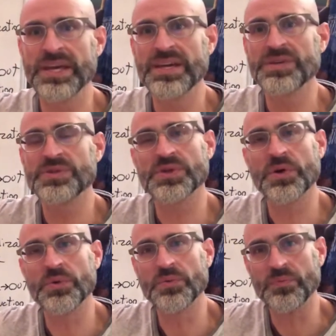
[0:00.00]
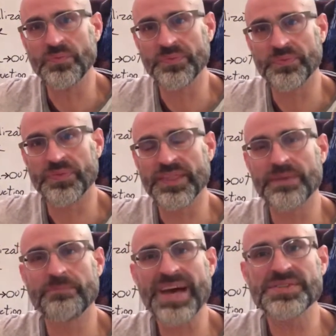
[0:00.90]
So the
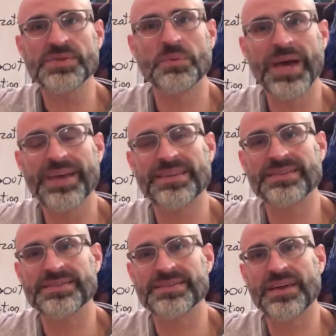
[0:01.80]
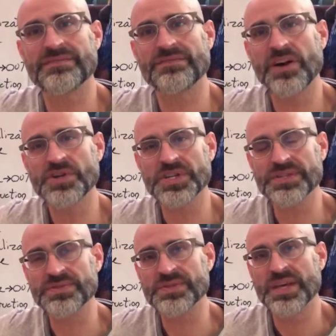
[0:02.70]
best way that the sun
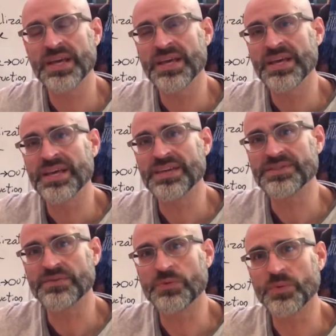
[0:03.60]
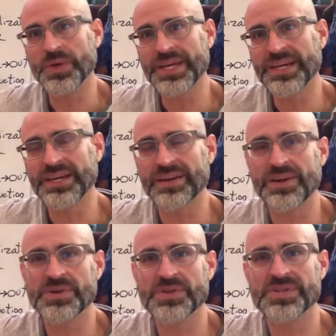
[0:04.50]
functions is if we can
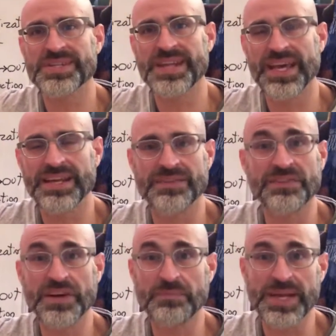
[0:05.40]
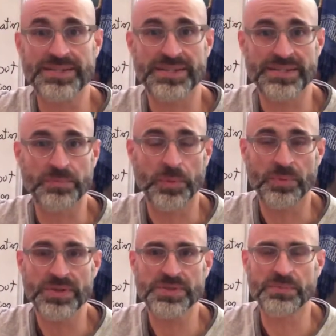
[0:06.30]
understand a very basic, simple
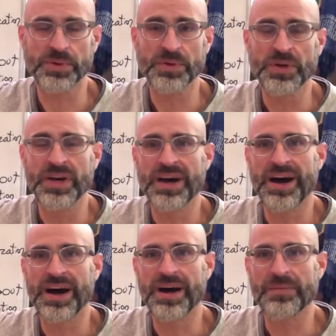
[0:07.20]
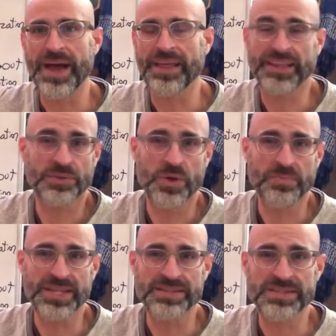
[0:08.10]
principle. Um, I like to
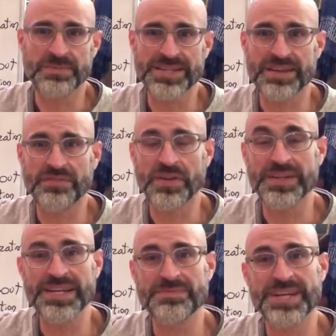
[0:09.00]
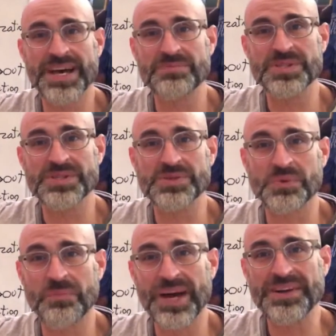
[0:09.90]
repeat this to myself all the damn time, just as a
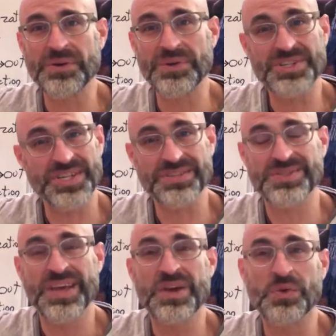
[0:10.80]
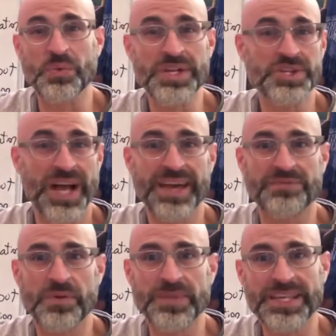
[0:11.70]
reminder, which is we shine
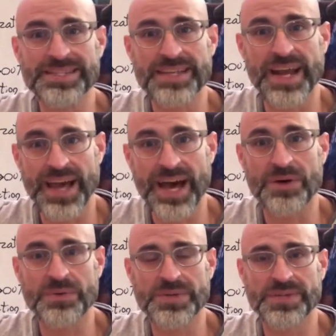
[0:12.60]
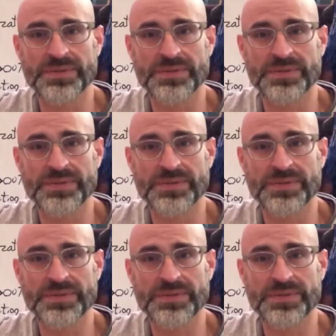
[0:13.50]
from the inside out.